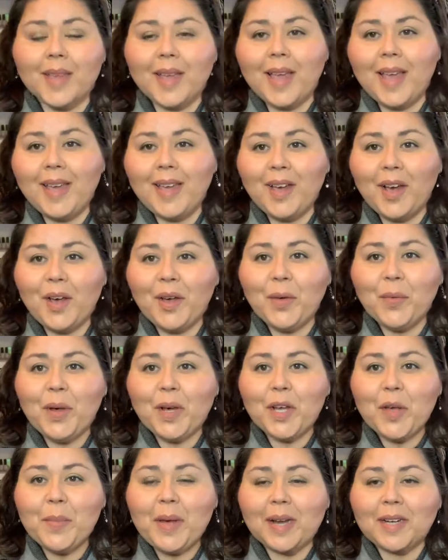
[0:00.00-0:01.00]
Hey y'all,
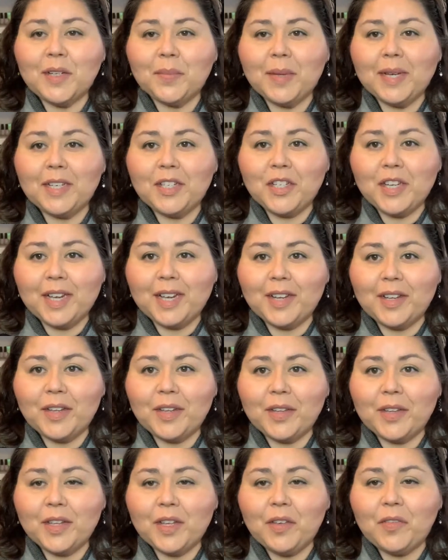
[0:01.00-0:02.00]
welcome back to my
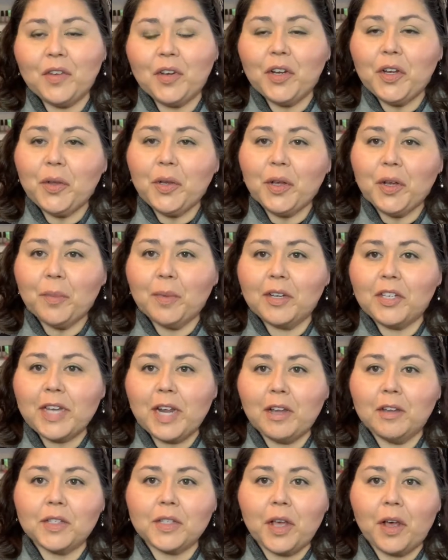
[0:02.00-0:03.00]
channel. If you're new here, my
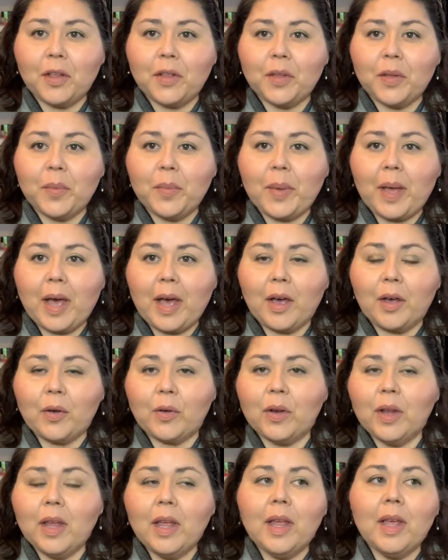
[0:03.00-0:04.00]
channel is all
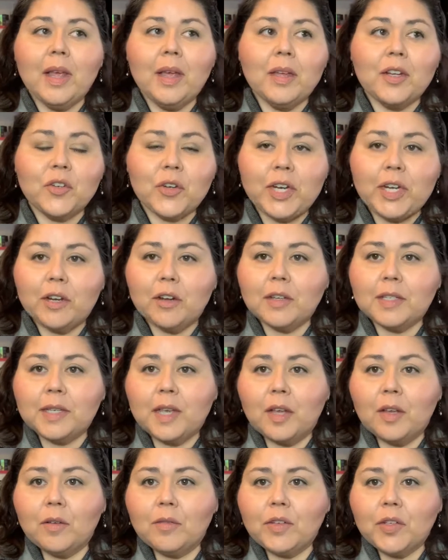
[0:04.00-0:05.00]
about treating
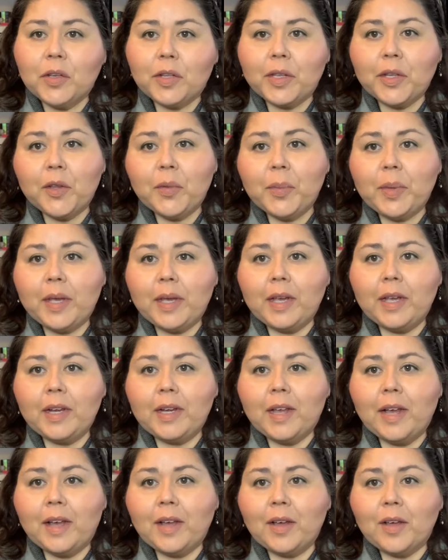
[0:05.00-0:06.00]
yourself to a little bit
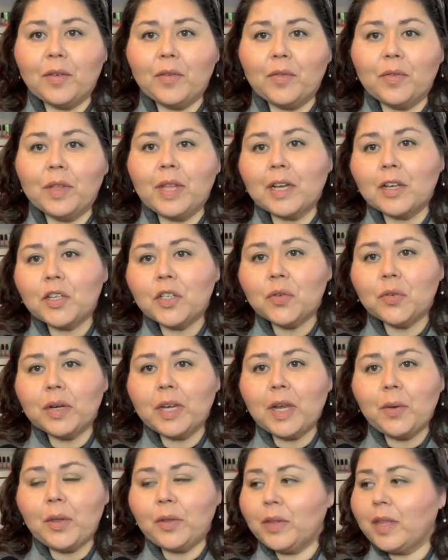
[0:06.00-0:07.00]
of
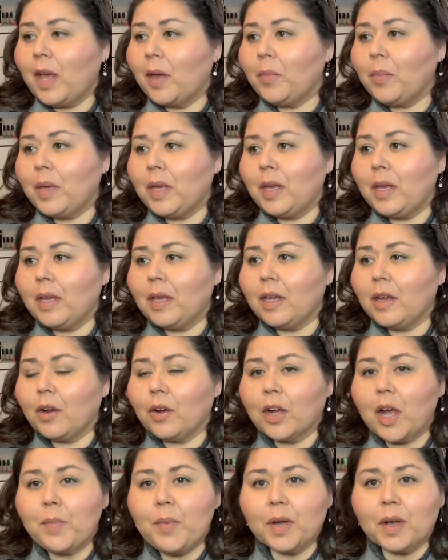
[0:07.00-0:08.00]
luxury, whether that be your
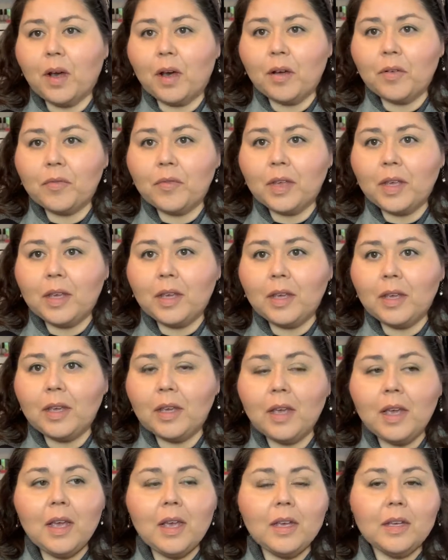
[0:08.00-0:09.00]
cup of
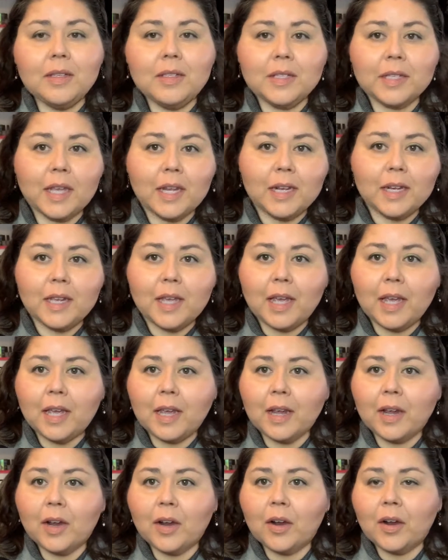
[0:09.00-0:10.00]
coffee,
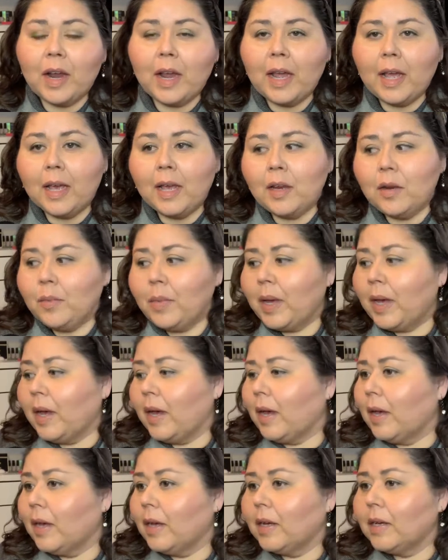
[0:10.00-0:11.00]
skincare,
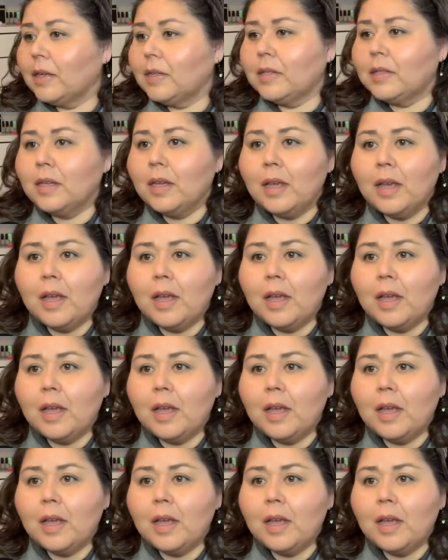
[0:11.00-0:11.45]
handbags,